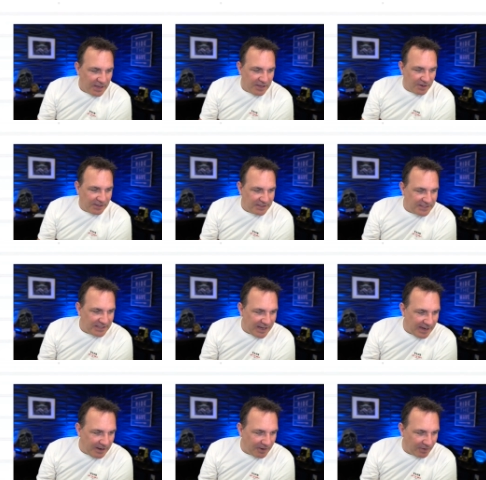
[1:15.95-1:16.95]
You can
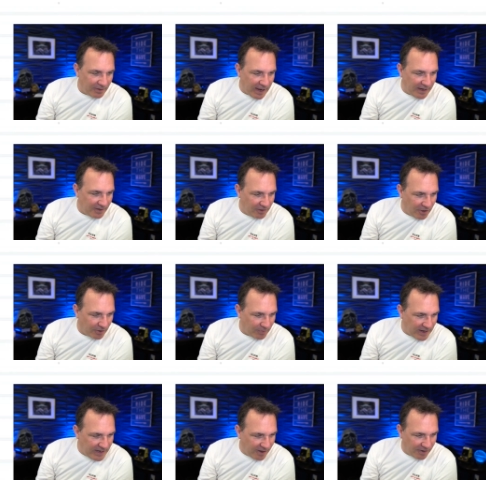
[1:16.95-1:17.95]
see, like, look
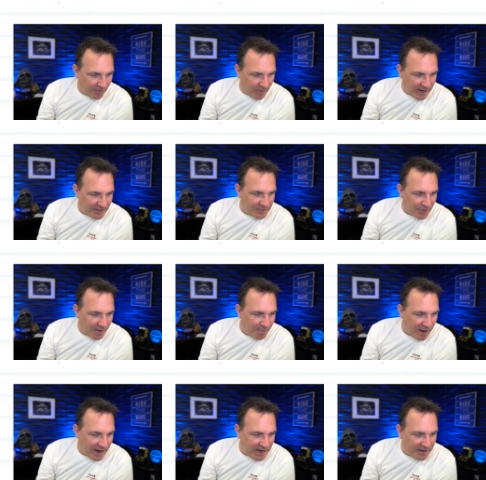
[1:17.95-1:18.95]
right here, right? So I
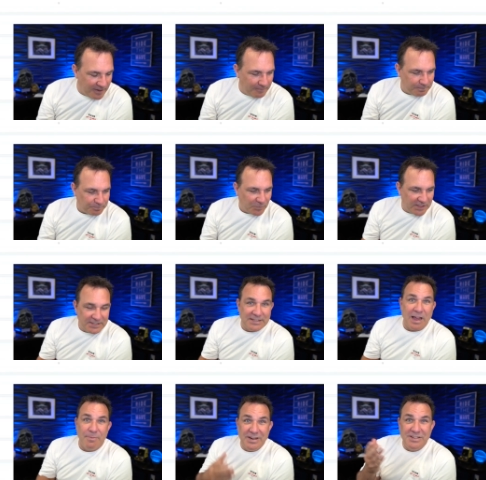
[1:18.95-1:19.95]
mined, this is
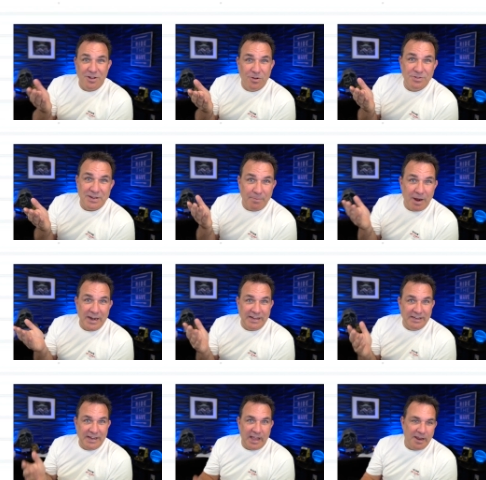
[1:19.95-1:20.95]
how many Doge I'm
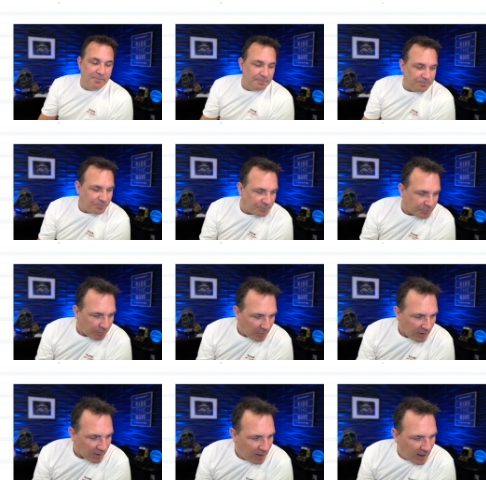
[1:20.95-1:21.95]
mining a day.
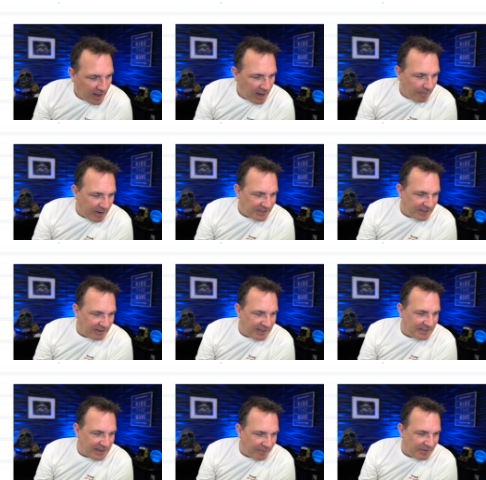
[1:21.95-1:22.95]

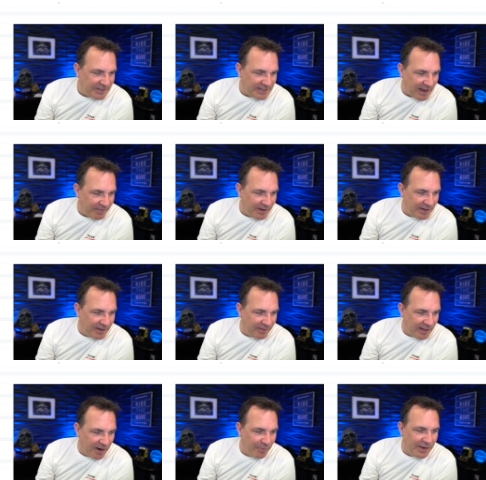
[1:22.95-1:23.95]
Basically seven,
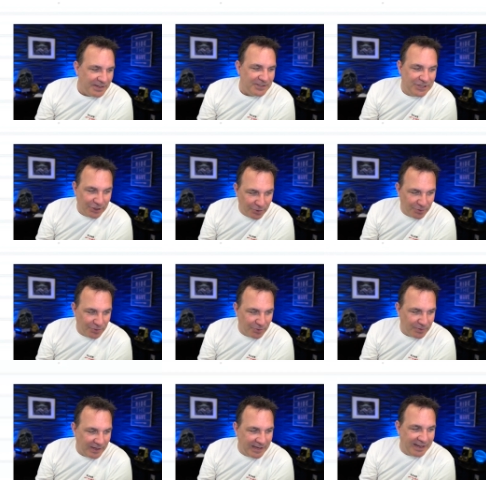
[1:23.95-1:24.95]
seven, then it went
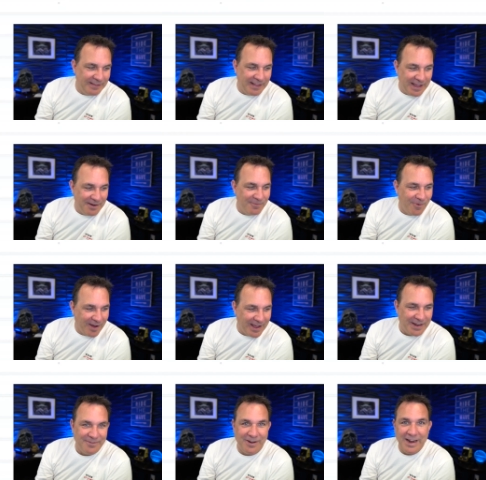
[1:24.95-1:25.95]
two, and then
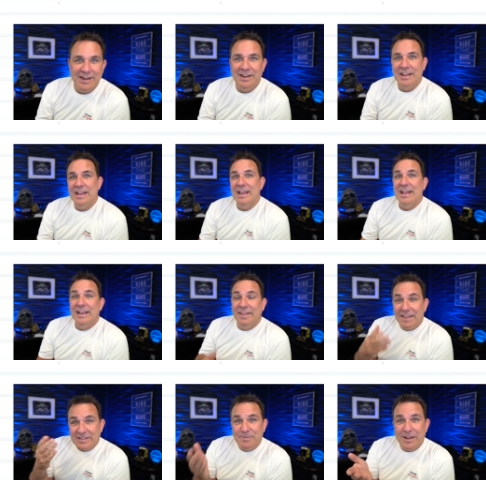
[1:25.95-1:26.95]
one, right?
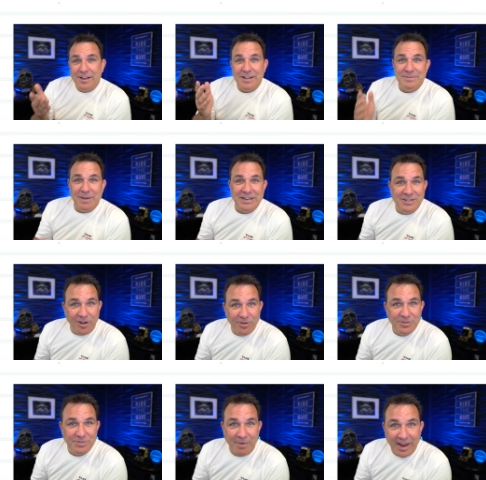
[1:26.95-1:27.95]
And that's because my
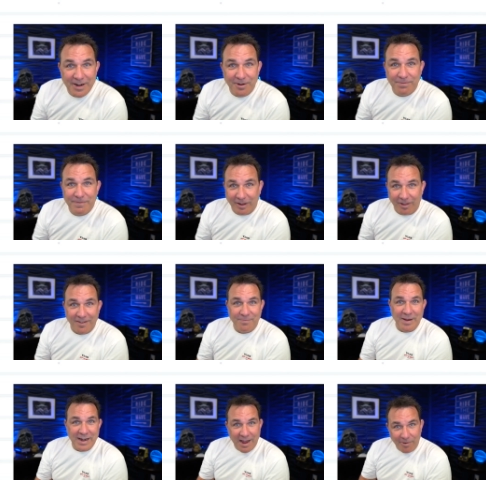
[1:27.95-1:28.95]
Doge miner fell off
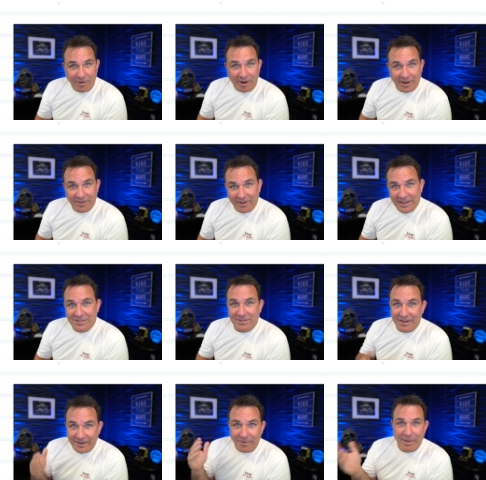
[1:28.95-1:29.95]
my network, right? So
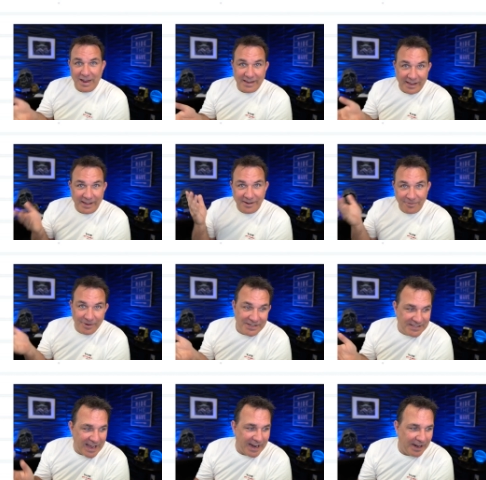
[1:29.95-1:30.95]
I had to go back in and
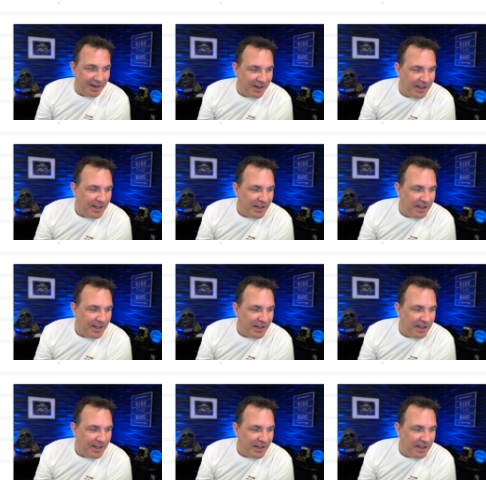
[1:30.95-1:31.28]
reset it.